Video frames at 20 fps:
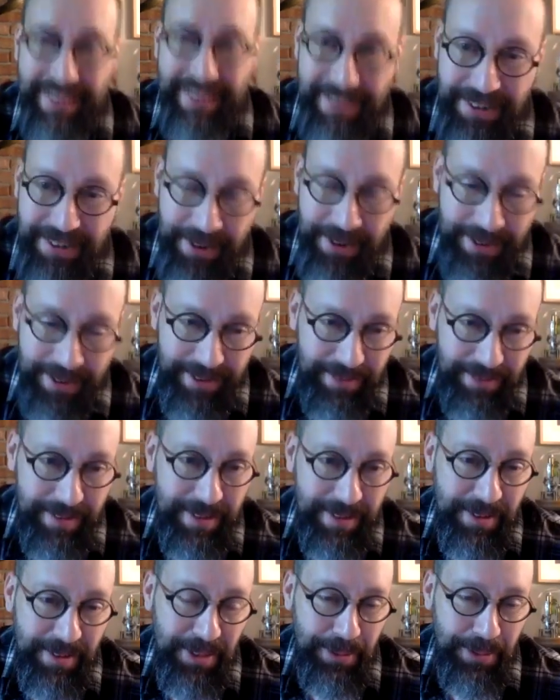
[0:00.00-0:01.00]
to try and
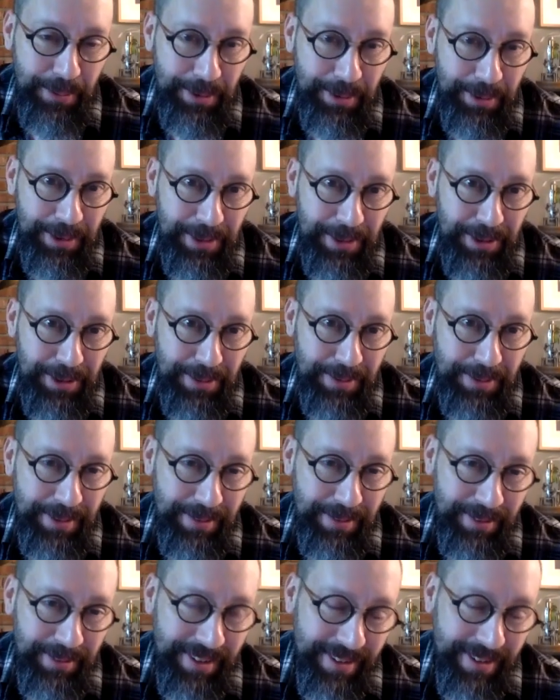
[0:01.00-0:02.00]
thwart it a little
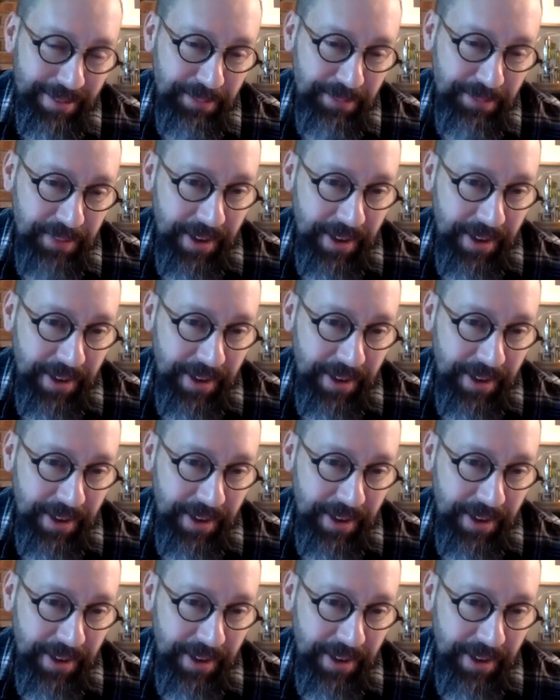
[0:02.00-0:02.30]
bit while